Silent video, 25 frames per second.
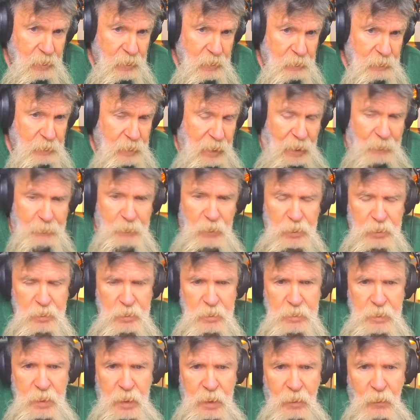How much
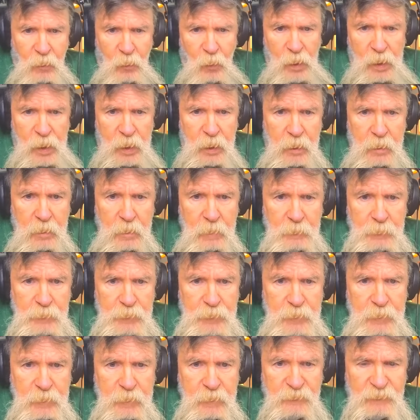is that a week?
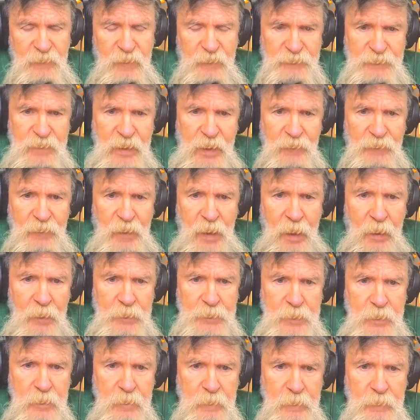
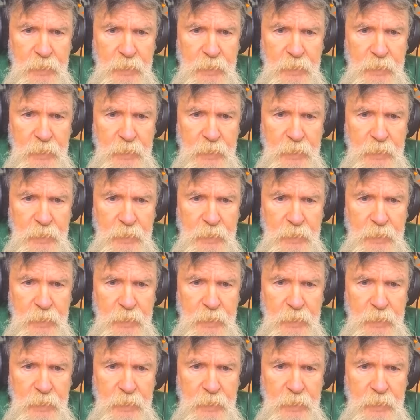15,000?